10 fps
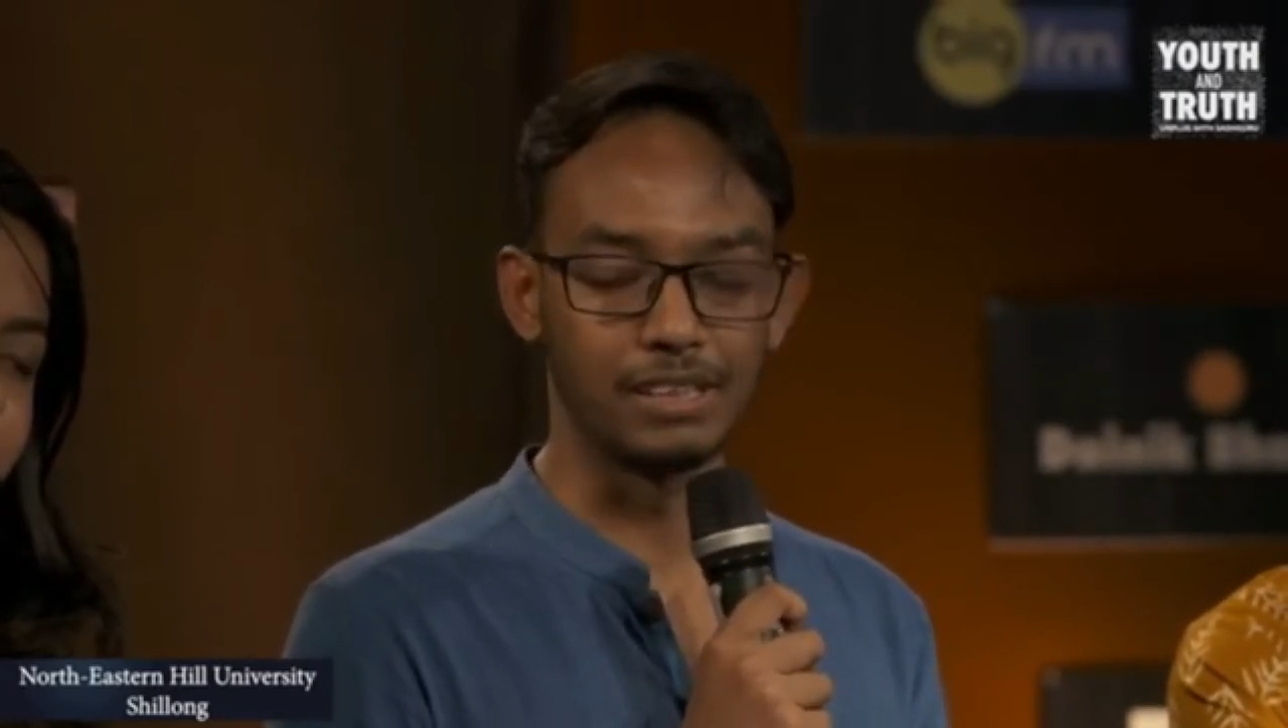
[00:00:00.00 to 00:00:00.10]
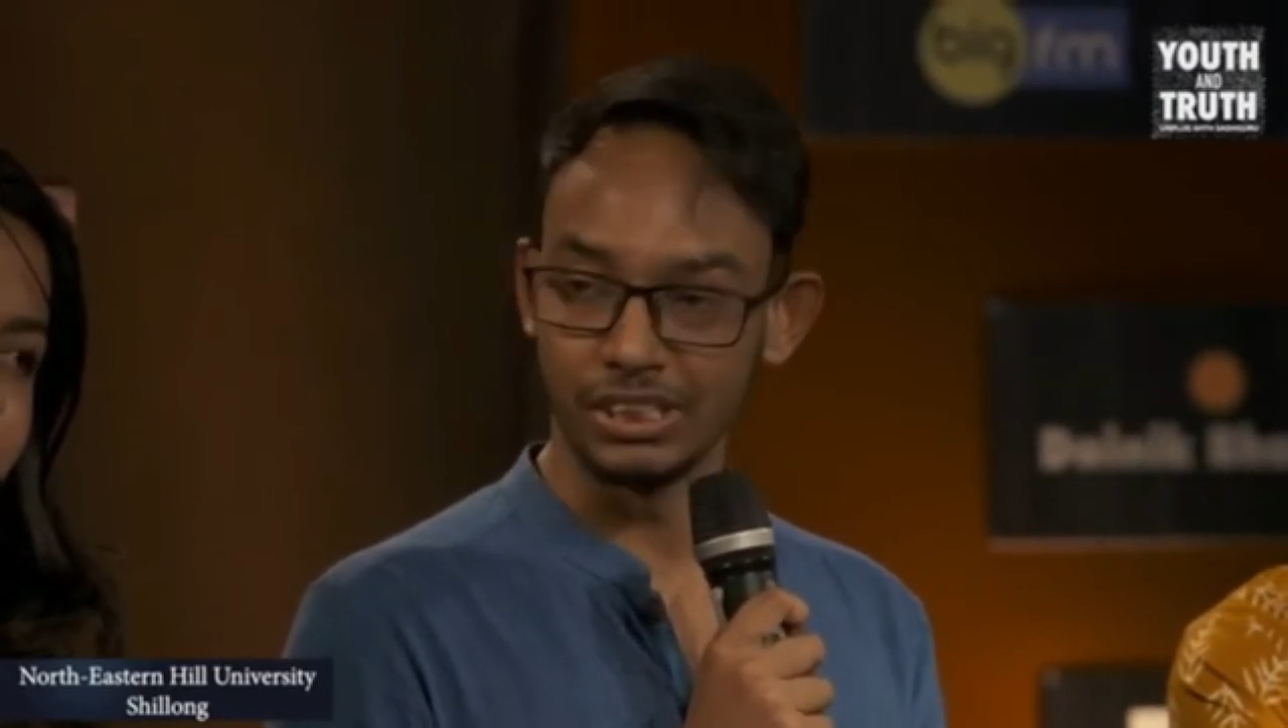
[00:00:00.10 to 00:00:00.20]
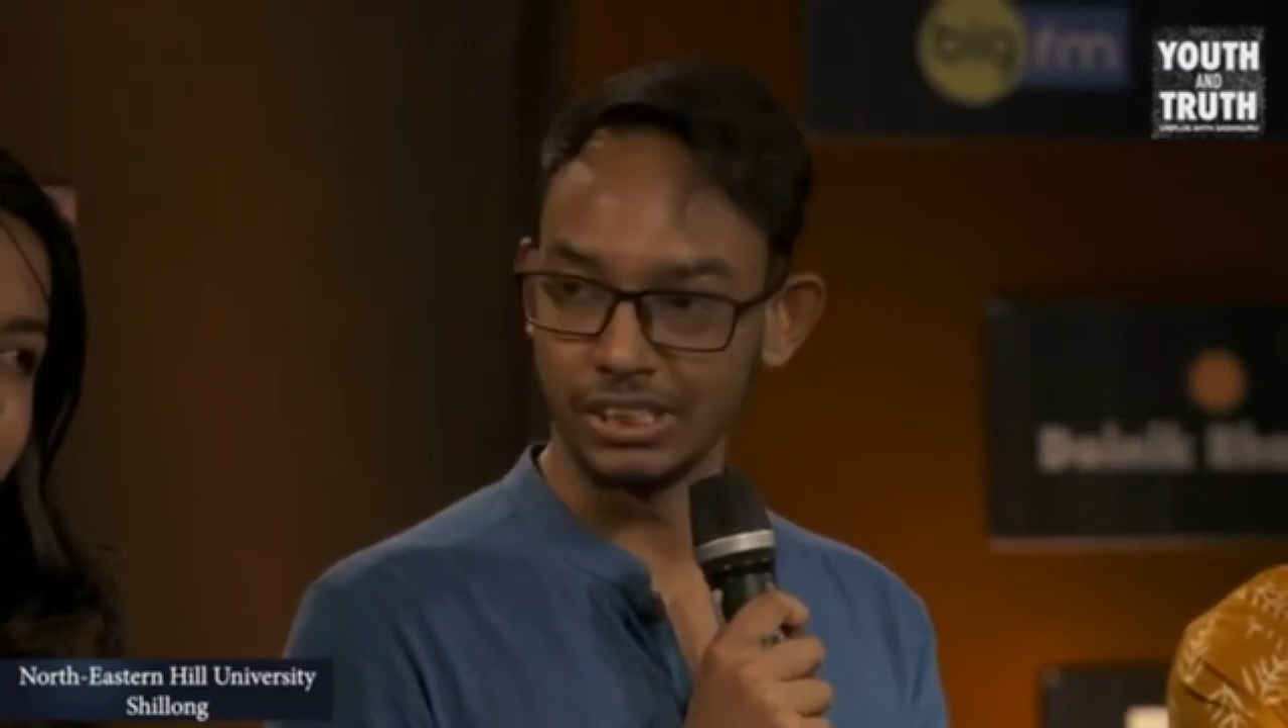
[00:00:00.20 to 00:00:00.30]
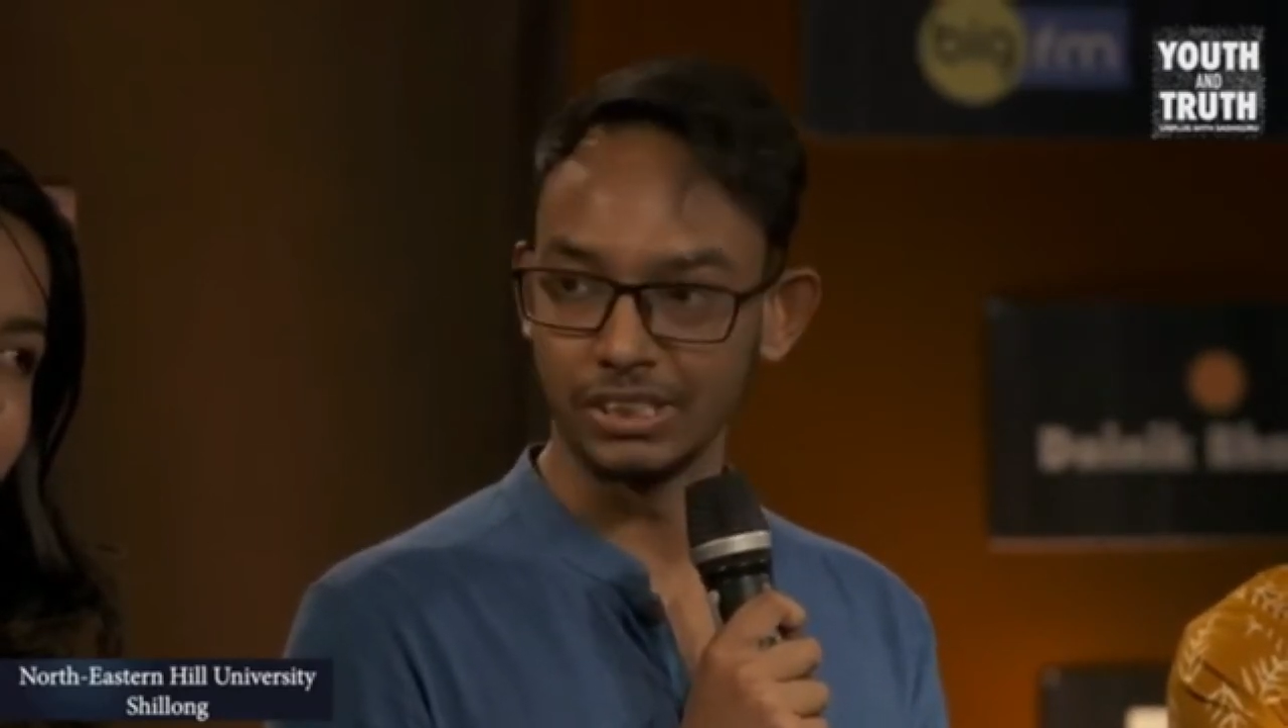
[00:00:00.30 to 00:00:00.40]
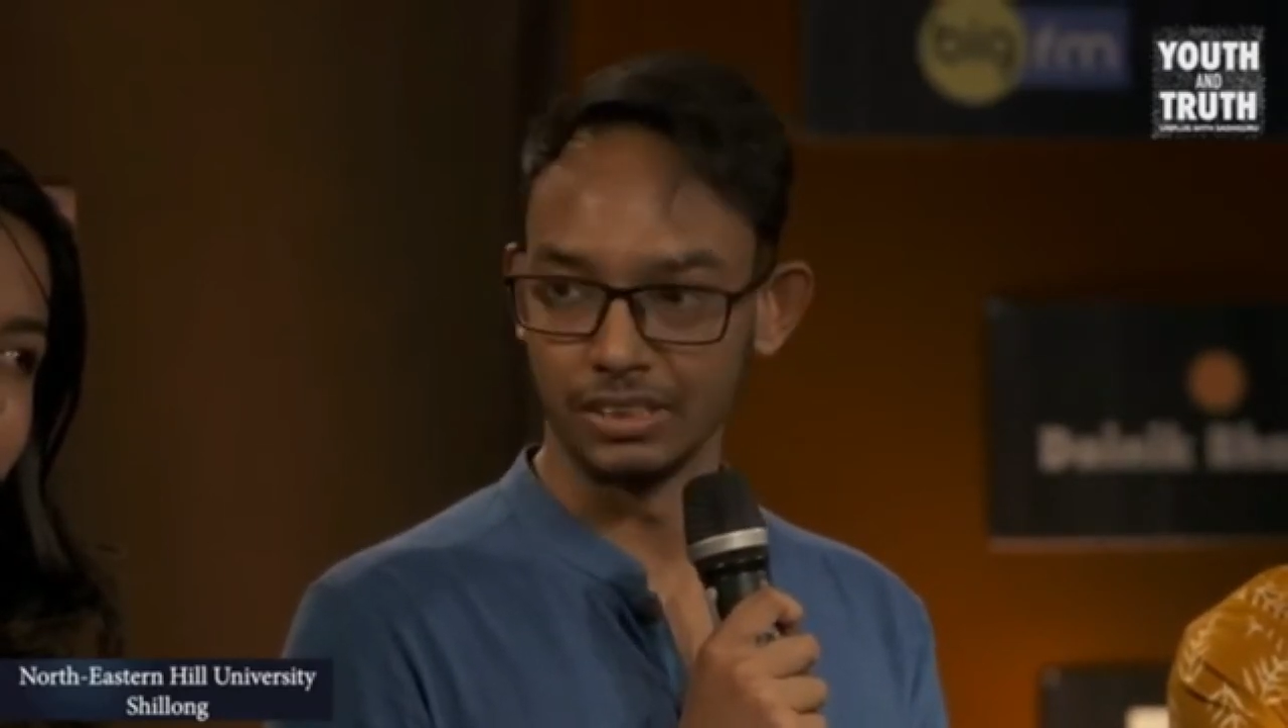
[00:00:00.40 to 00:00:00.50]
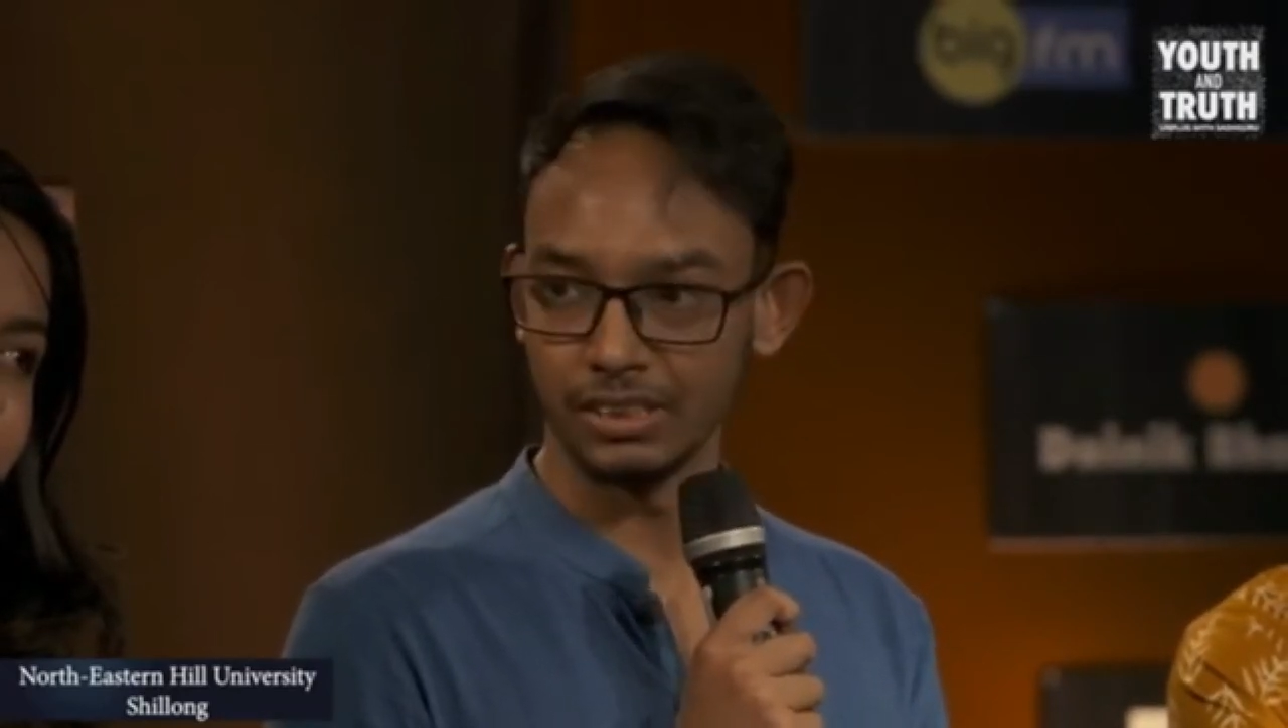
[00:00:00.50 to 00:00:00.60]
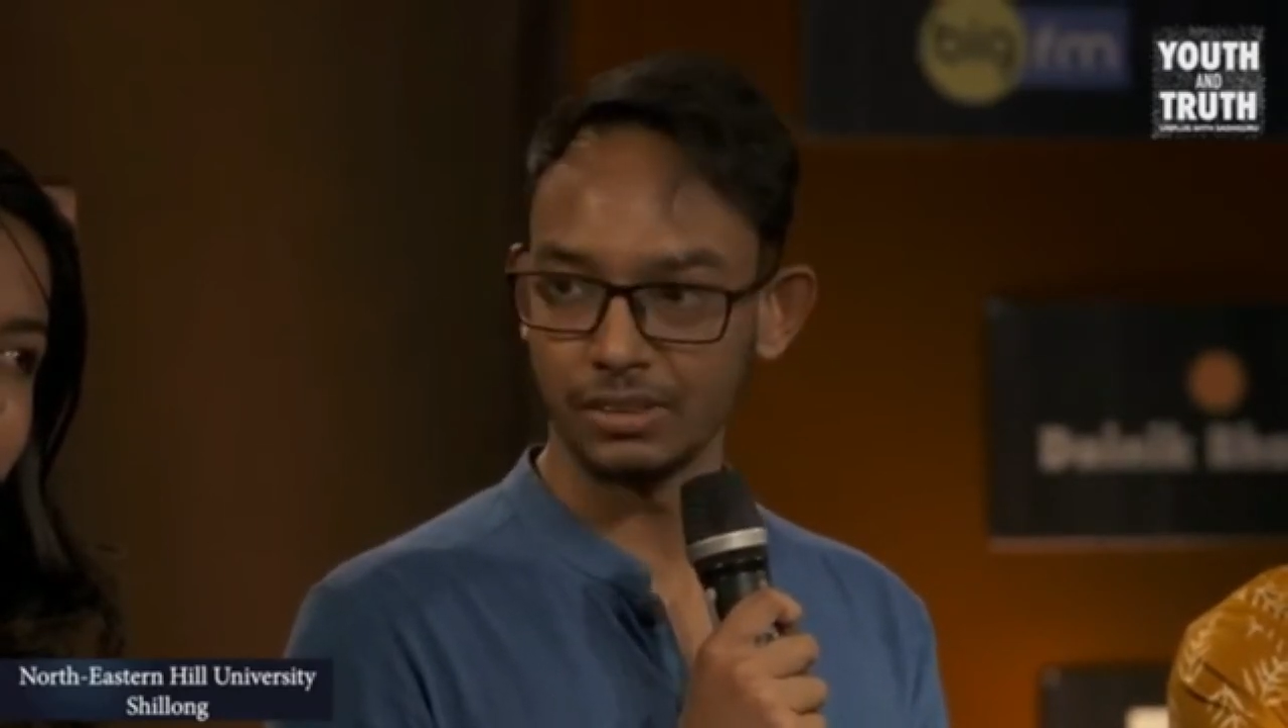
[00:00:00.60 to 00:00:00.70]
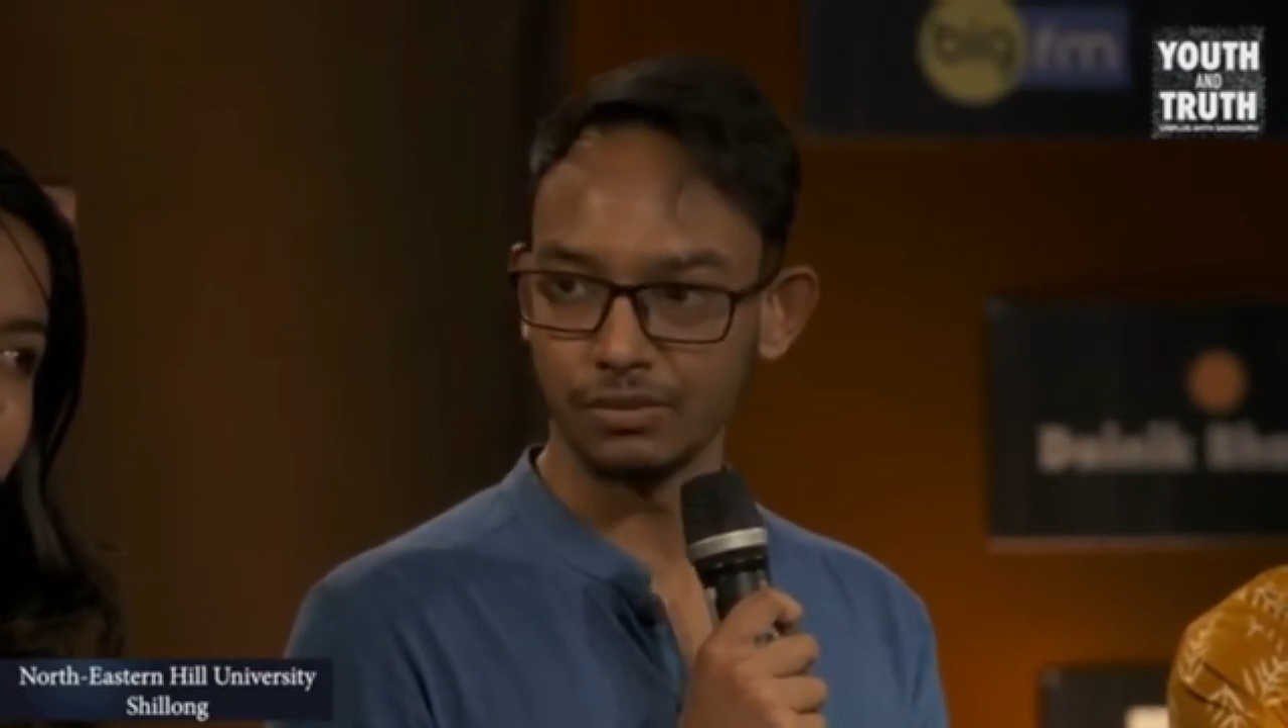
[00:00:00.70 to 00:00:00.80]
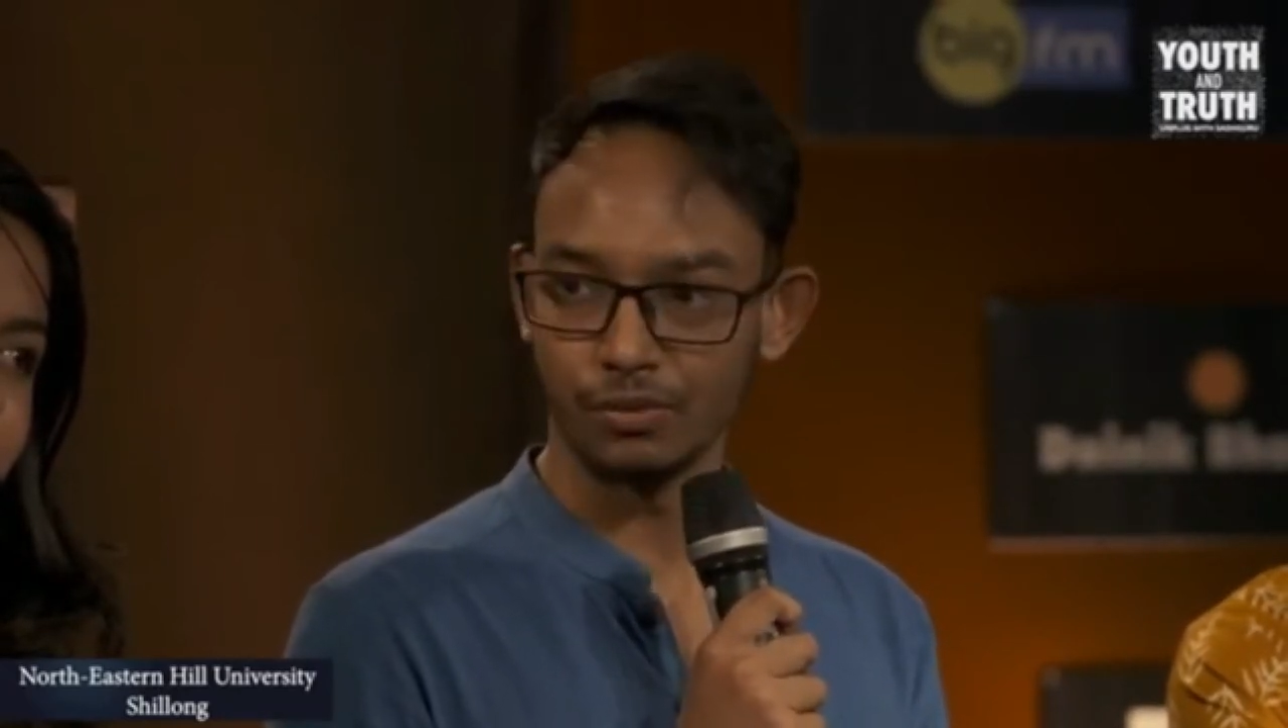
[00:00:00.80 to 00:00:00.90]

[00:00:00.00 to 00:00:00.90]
decisions